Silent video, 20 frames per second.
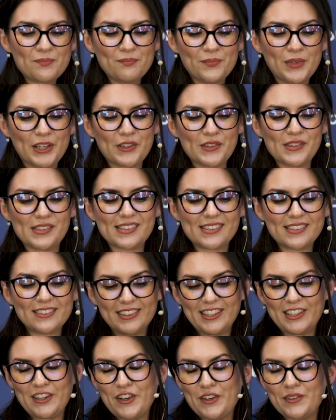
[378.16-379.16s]
because
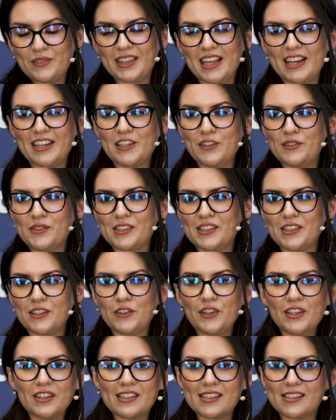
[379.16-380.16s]
they're used
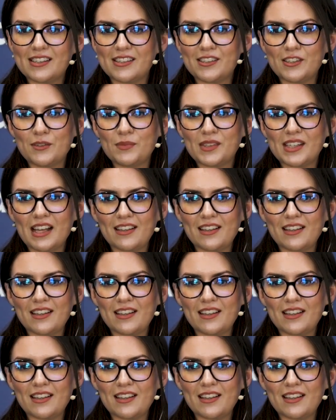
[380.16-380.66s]
to other systems